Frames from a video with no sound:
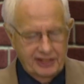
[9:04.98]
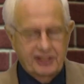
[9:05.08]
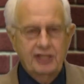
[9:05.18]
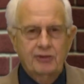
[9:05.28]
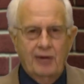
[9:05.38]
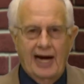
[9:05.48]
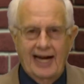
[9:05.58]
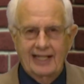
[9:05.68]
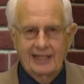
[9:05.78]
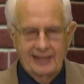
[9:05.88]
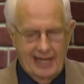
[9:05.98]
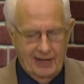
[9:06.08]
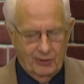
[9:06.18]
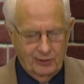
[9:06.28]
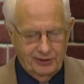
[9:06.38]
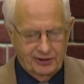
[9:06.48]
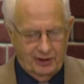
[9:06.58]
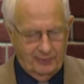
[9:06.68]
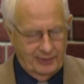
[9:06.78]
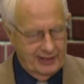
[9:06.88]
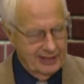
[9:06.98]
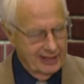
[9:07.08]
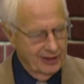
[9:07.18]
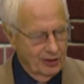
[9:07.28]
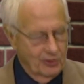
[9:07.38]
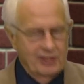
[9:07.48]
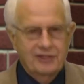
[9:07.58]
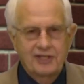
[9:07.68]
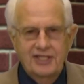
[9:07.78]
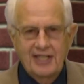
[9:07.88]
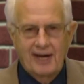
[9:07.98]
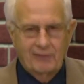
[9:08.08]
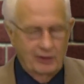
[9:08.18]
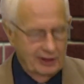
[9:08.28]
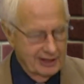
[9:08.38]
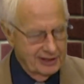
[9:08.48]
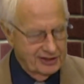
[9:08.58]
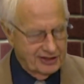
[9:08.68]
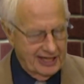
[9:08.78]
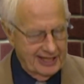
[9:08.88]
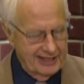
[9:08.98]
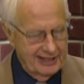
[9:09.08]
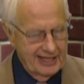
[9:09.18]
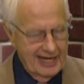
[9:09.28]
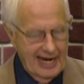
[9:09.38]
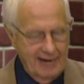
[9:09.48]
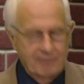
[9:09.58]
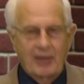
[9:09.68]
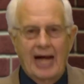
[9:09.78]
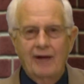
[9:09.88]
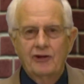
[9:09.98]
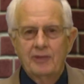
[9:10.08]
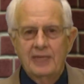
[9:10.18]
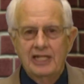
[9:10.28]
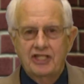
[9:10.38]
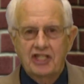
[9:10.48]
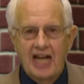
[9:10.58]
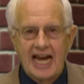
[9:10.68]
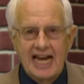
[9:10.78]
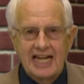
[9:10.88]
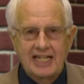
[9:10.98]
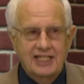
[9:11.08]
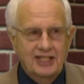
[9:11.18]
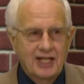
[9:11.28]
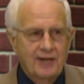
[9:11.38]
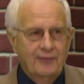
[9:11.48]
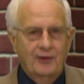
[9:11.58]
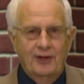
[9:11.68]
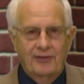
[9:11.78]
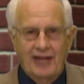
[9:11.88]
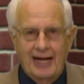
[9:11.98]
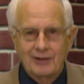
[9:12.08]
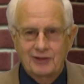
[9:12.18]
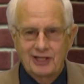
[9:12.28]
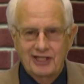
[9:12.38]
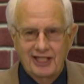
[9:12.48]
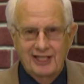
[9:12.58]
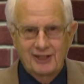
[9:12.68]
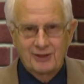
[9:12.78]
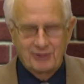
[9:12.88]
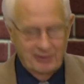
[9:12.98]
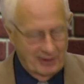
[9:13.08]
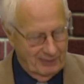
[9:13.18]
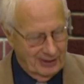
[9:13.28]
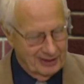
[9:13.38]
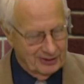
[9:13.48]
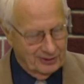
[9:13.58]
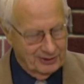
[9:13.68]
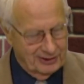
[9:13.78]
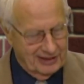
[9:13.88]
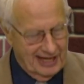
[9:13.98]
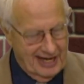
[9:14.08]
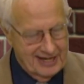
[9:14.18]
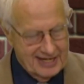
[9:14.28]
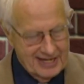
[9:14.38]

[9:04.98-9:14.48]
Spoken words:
the dragon," that old serpent, "who is the devil," Satan, "and bound him in chains for 1,000 years. Remember, I told you that.